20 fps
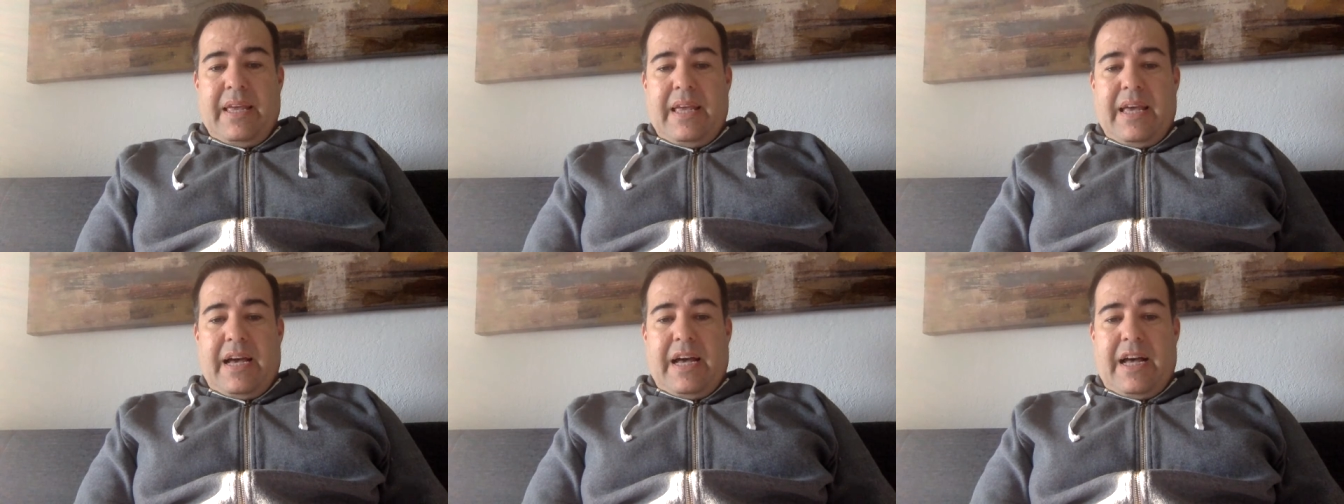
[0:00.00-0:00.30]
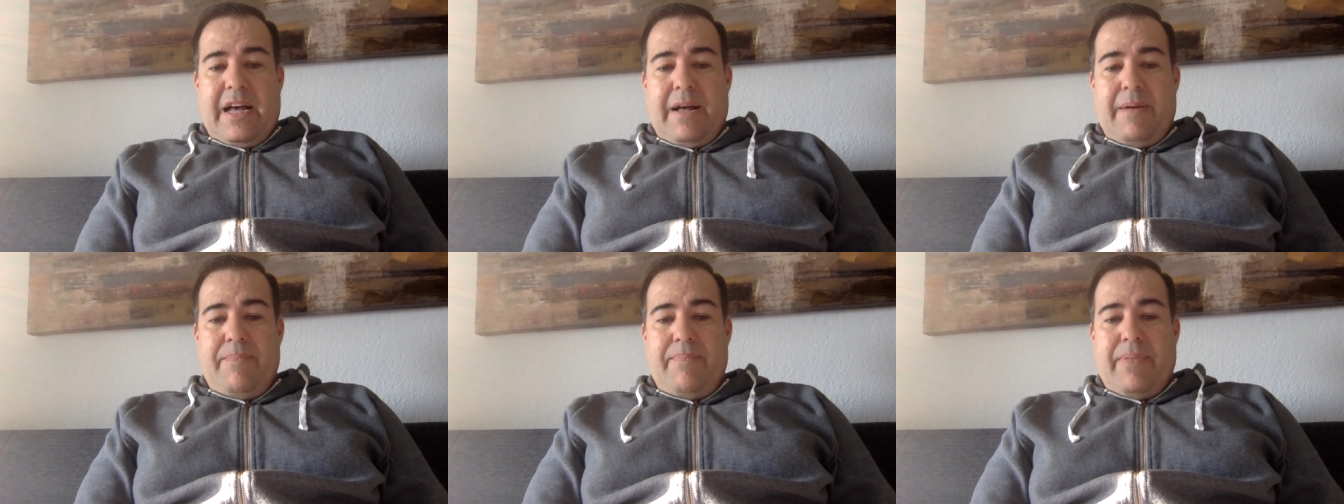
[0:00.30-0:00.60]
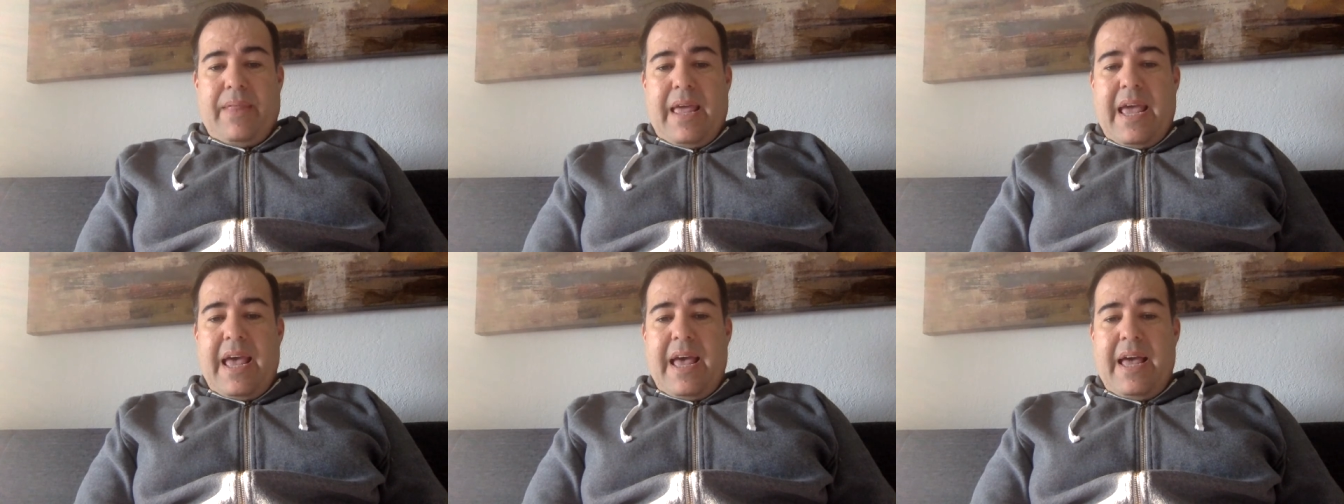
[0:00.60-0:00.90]

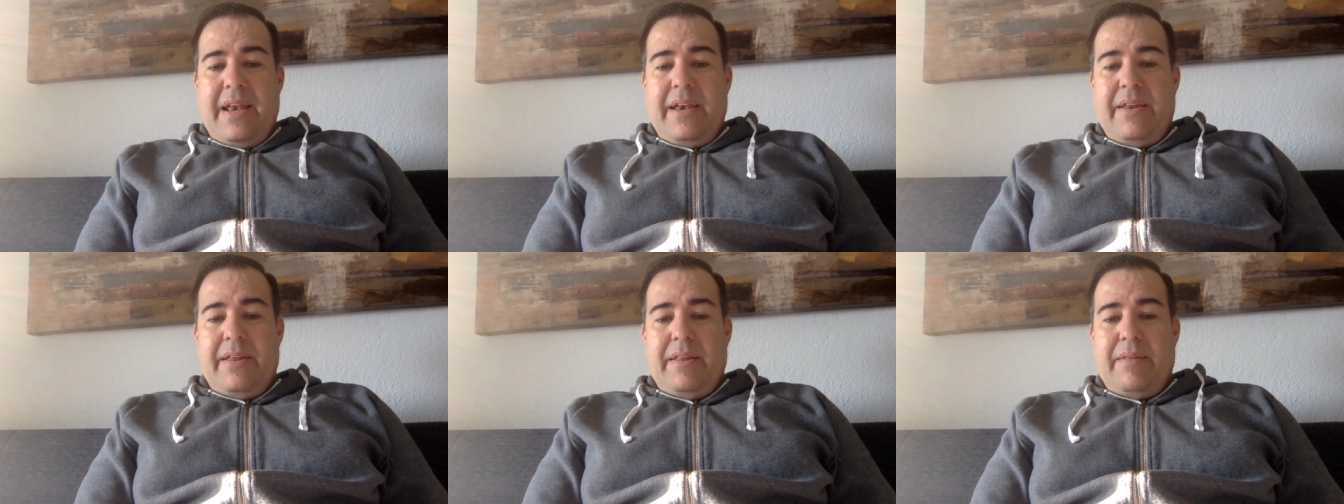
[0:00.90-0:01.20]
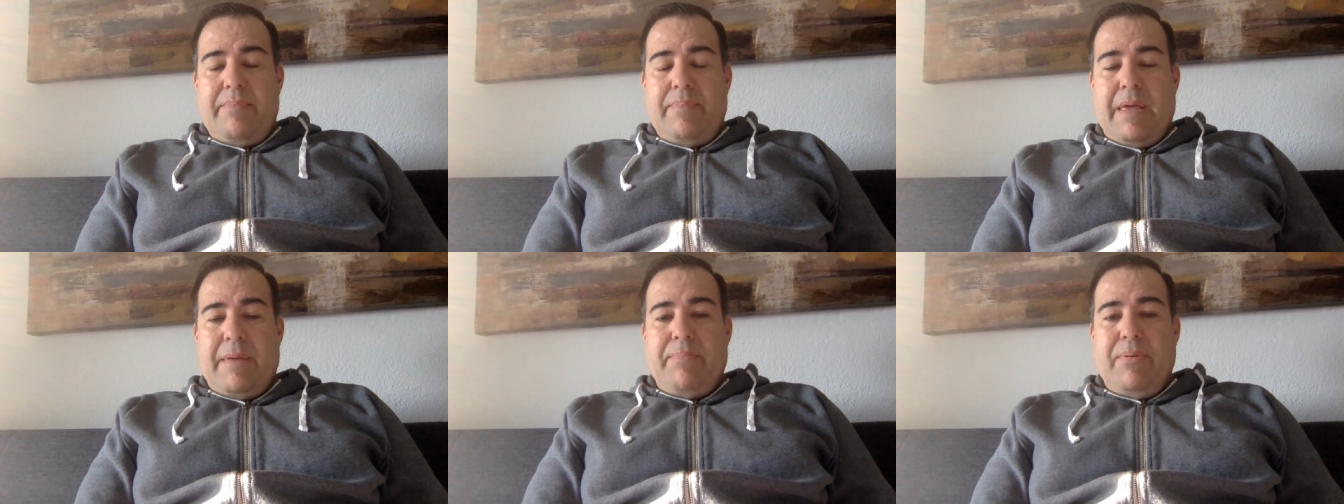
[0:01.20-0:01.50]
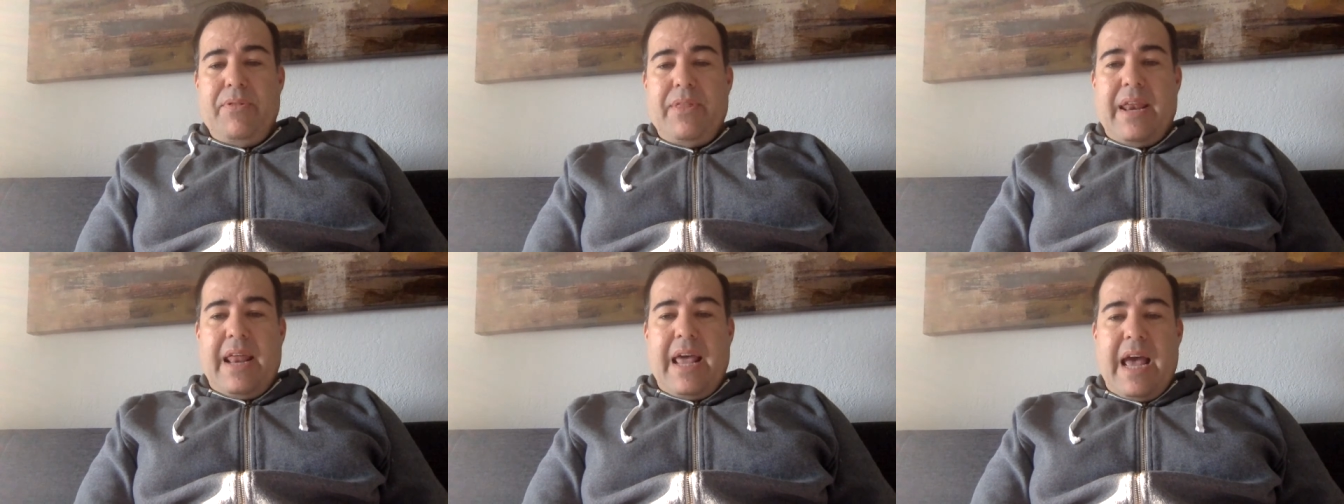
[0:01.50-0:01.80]
And
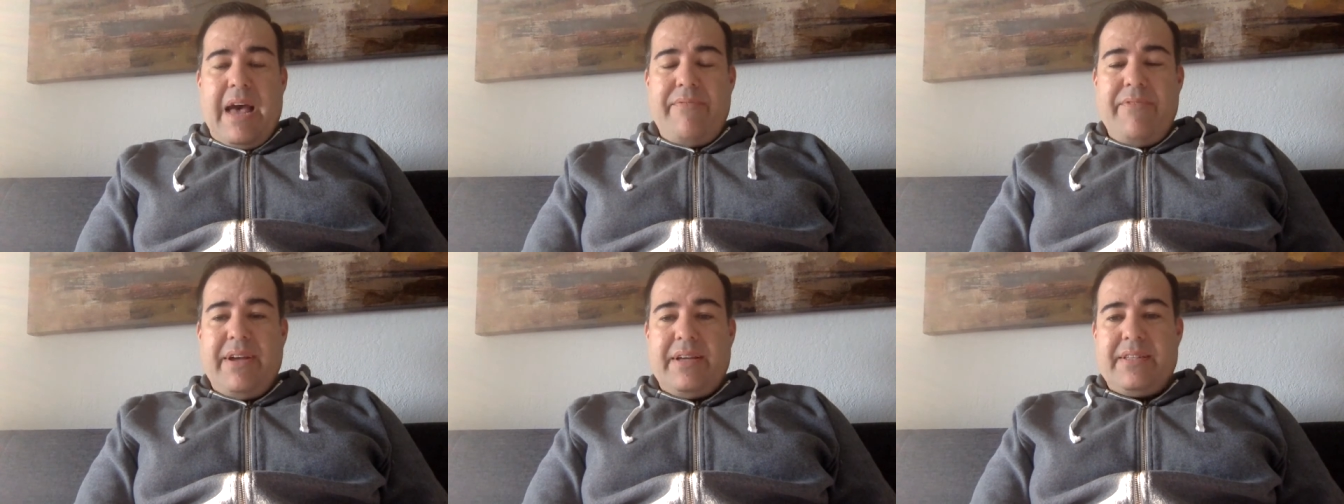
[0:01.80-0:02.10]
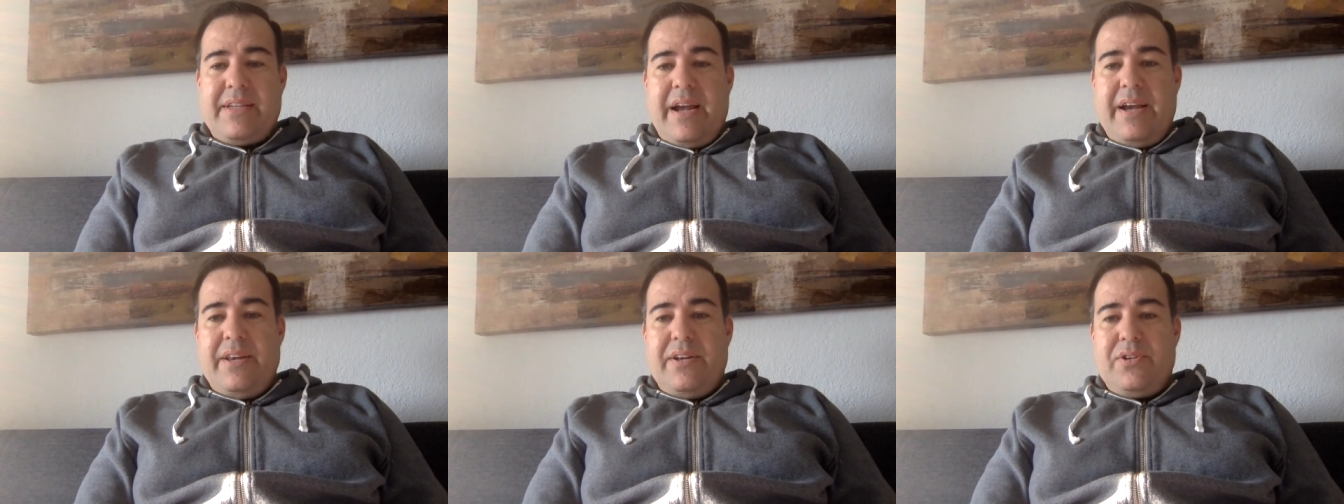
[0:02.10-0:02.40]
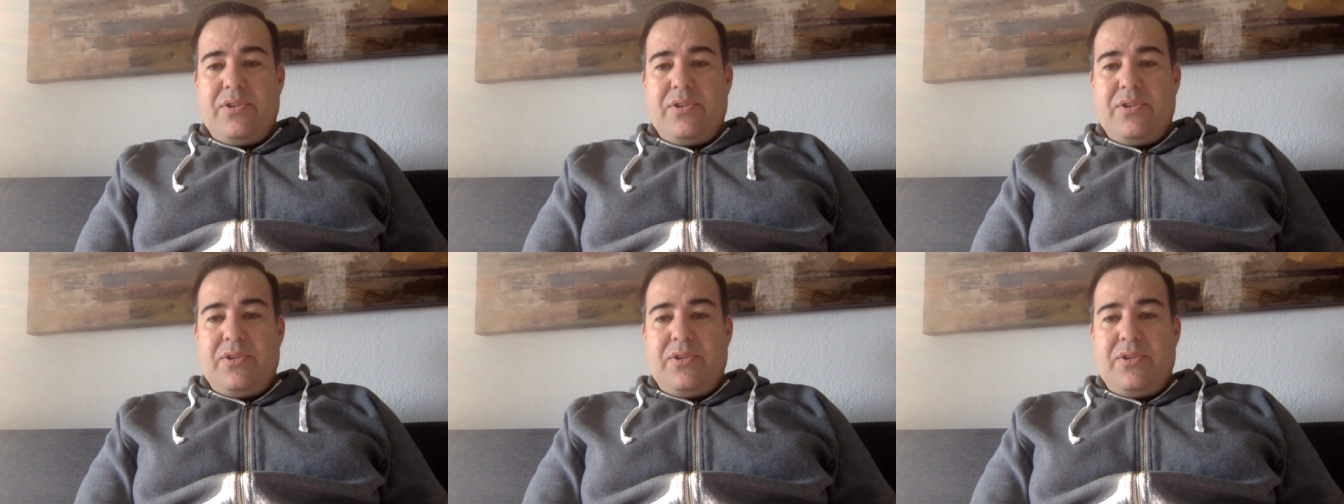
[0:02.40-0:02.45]
people that have anxiety